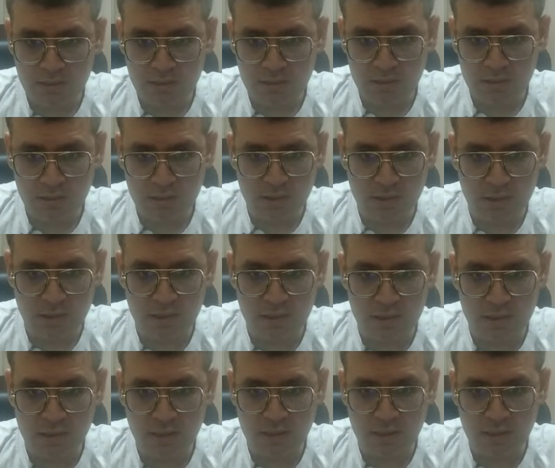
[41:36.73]

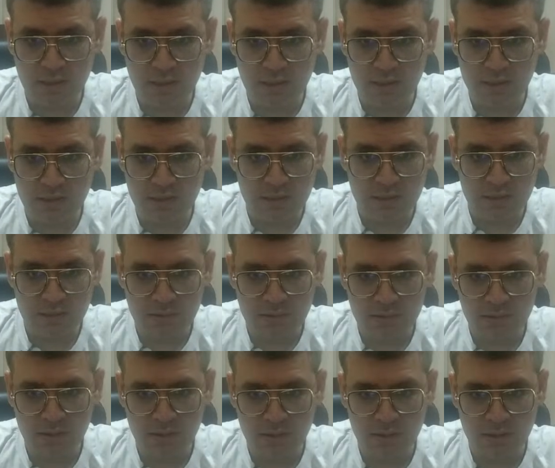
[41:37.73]
D3. See,
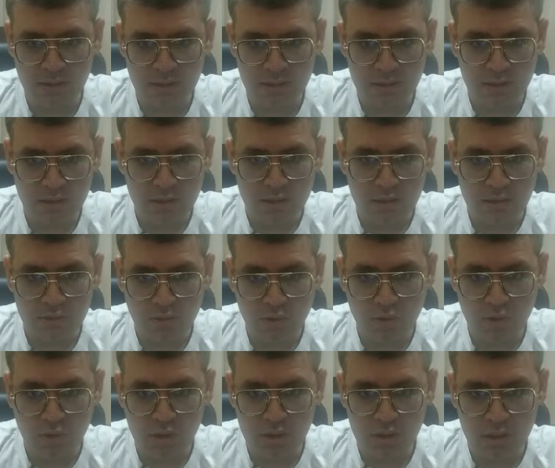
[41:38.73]

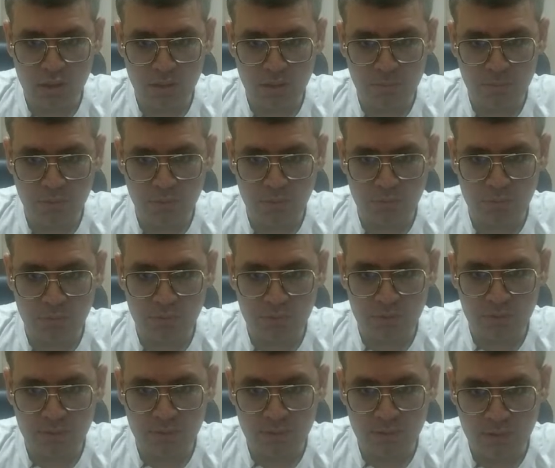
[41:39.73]
all the book moves.
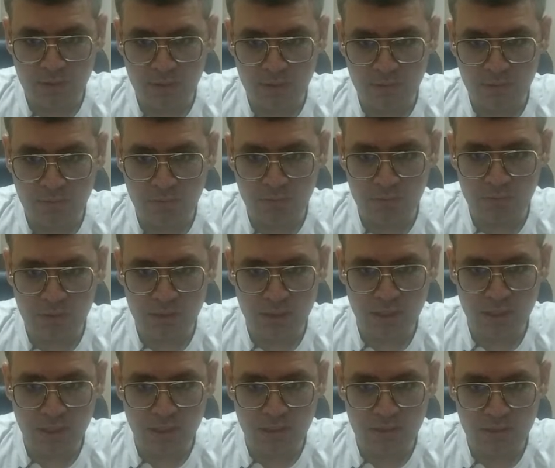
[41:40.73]
If you see
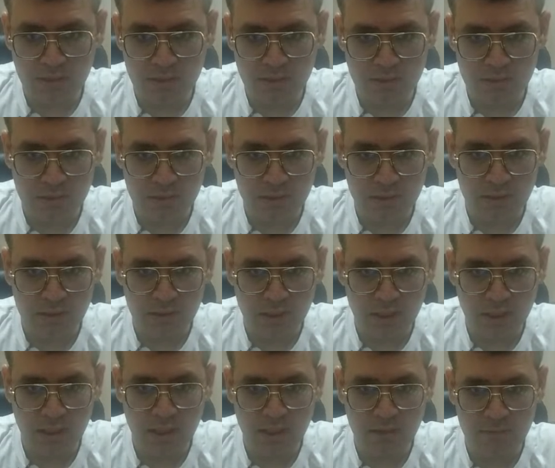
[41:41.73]
here, see
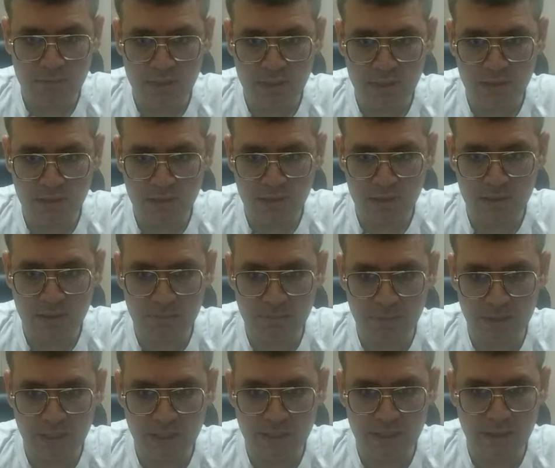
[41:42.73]
here he
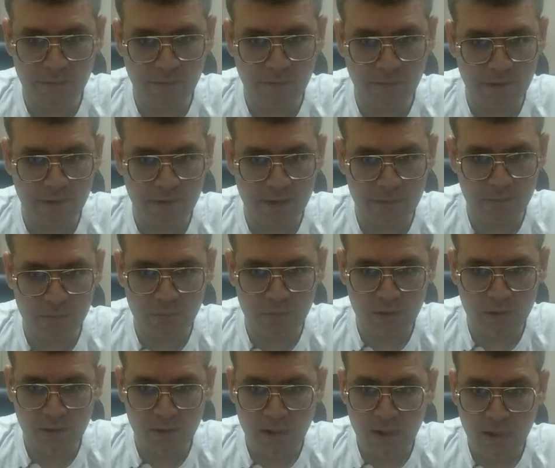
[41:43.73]
played different move.
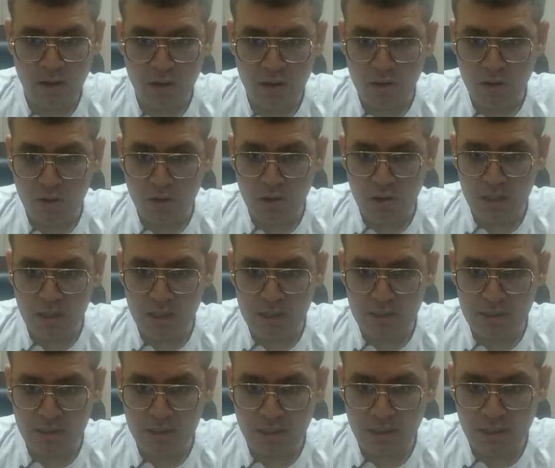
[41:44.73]
Okay,
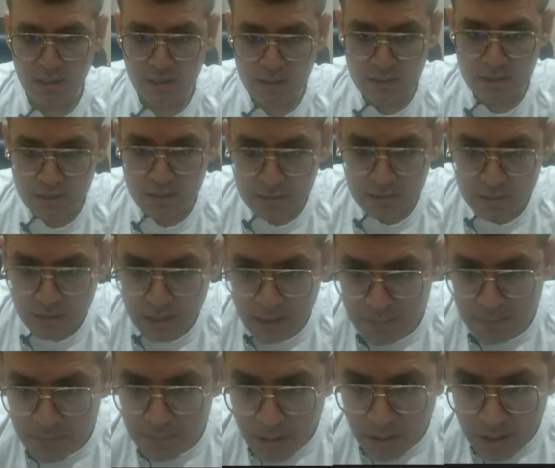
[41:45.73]
till here this game was